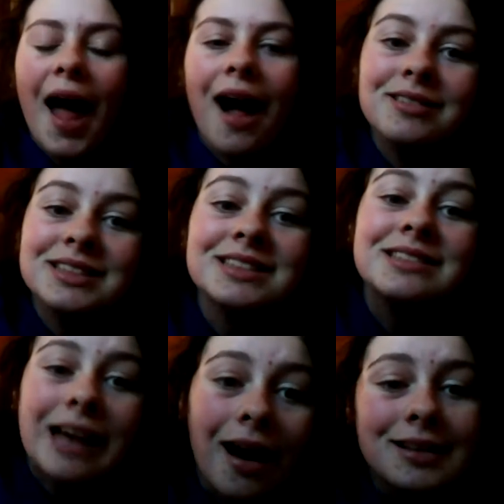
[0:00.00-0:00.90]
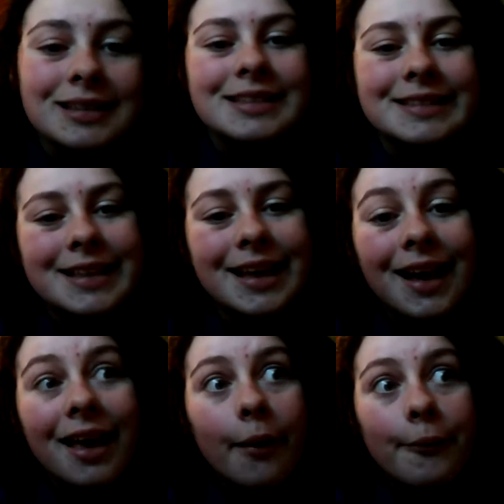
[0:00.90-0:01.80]
$1,000
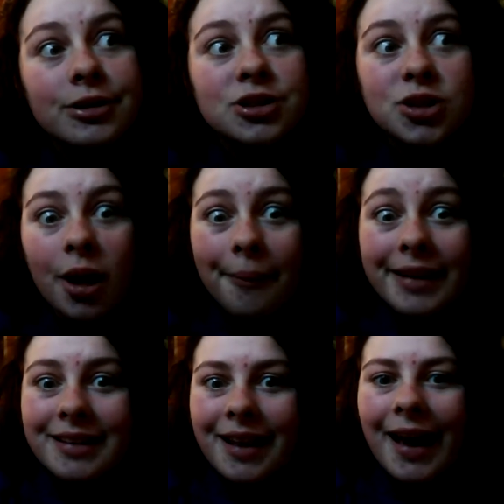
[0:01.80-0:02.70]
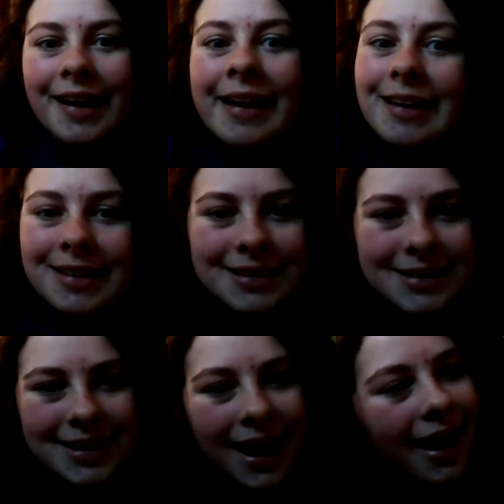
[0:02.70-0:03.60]
with so many
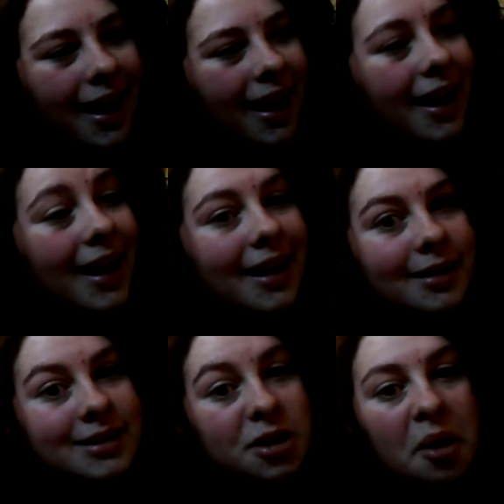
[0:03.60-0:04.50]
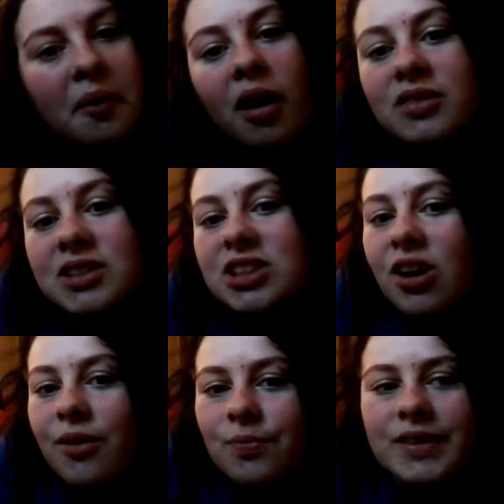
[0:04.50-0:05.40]
delays and stopovers. You
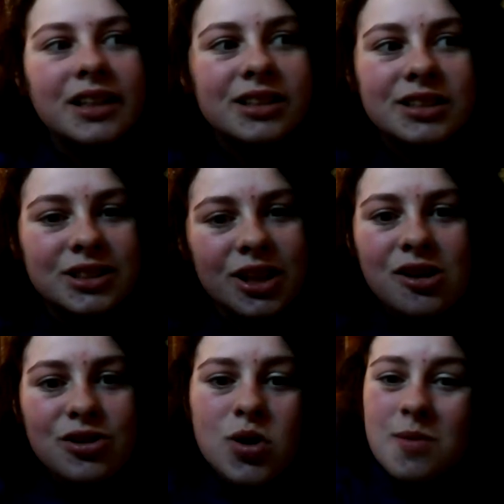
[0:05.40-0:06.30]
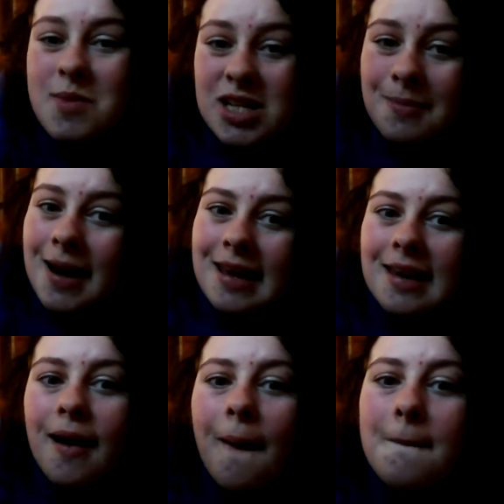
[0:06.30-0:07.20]
know, it was too much
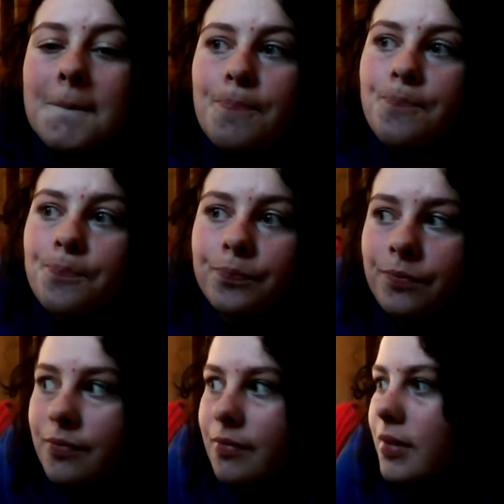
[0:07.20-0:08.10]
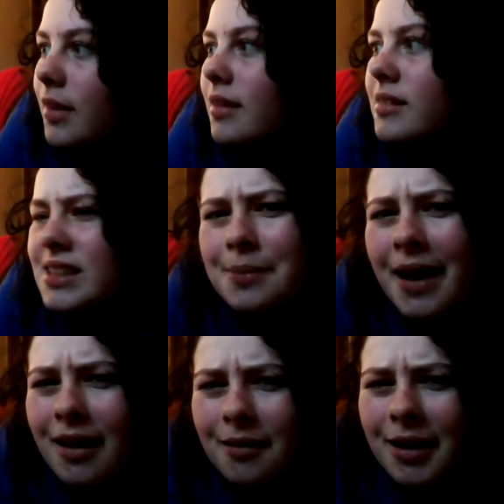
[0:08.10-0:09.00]
money to
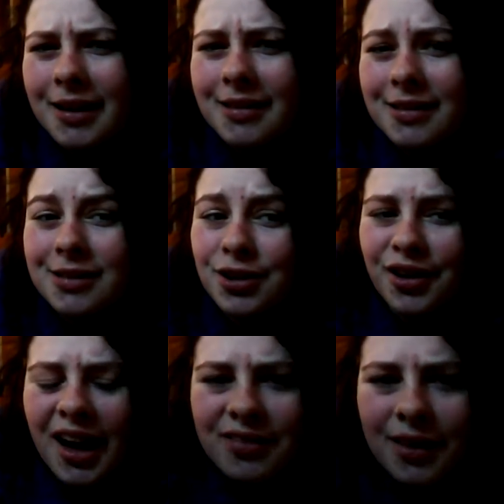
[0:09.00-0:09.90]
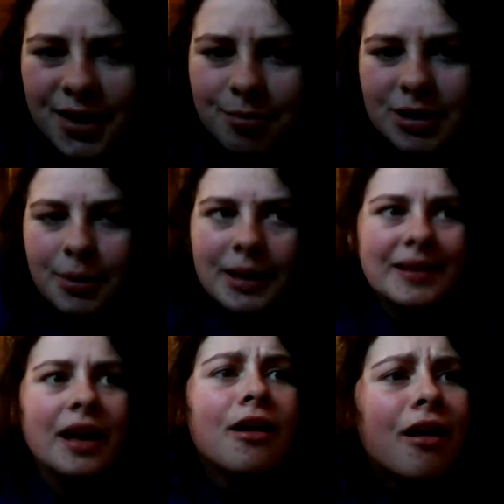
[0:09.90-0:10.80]
spend. And I'm like, you don't have that much money.
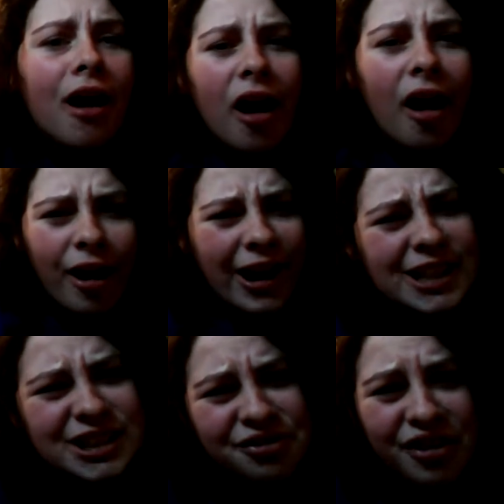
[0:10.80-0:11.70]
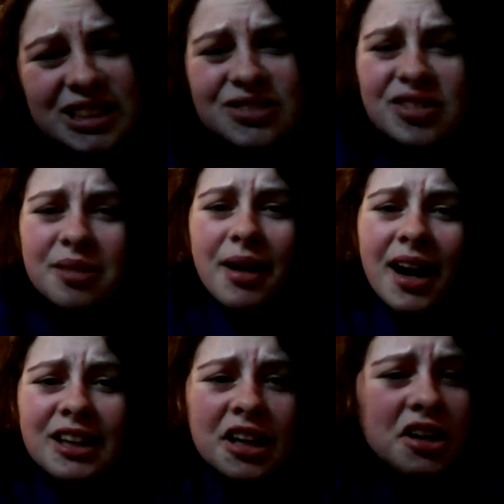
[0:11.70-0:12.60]
He's like, oh, ask friends for the
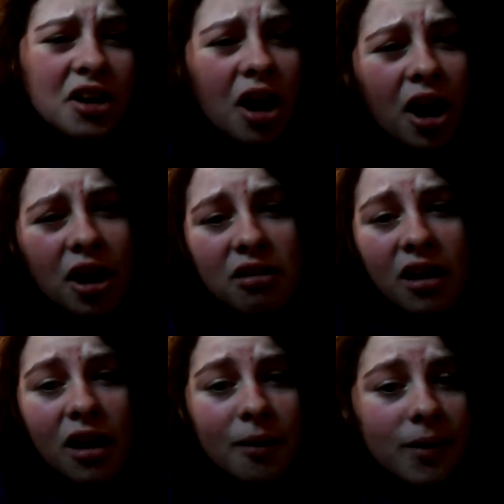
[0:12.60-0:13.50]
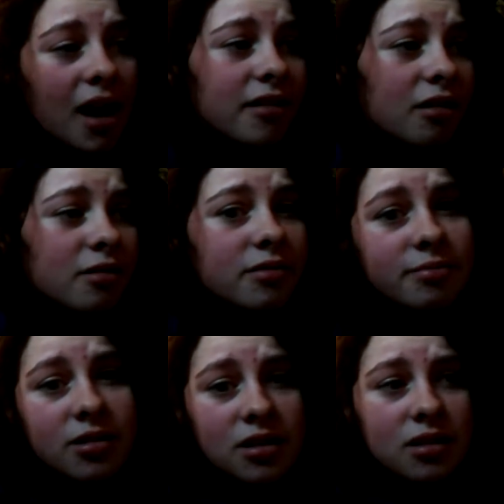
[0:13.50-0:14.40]
money, you know, babe. I'll
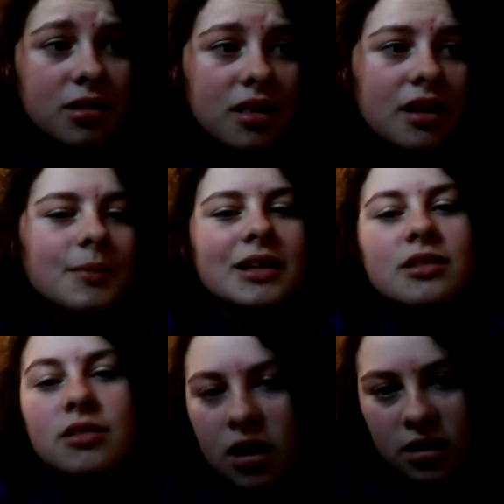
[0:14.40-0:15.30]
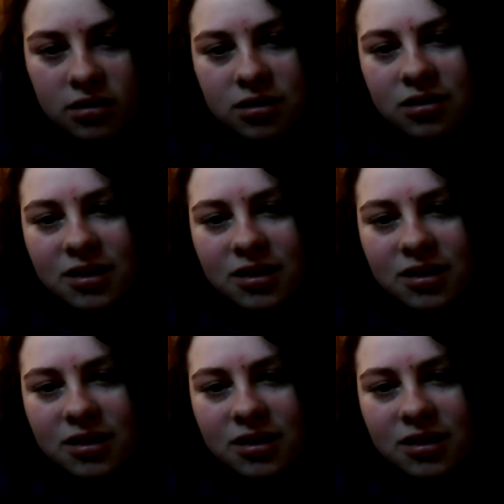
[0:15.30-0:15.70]
do this. And I'm like, no.